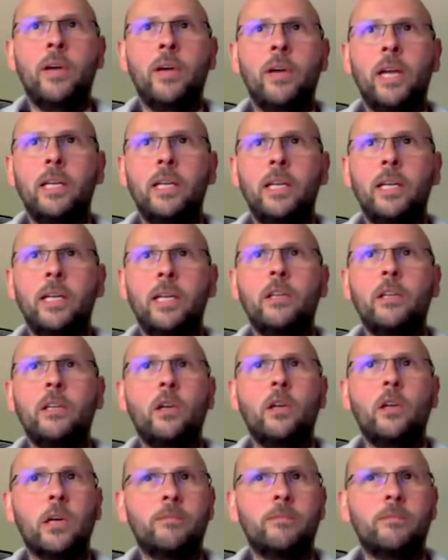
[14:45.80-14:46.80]
lookup
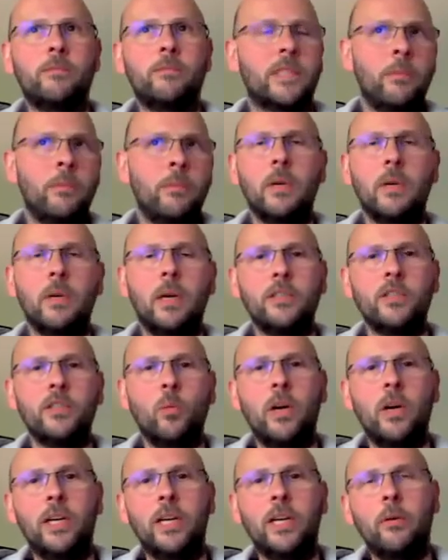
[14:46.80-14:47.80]
table to work
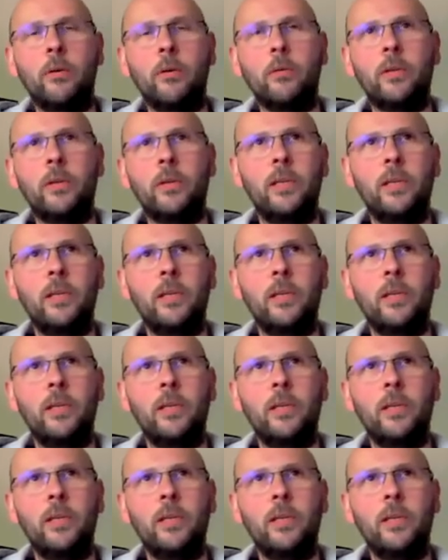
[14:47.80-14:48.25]
out the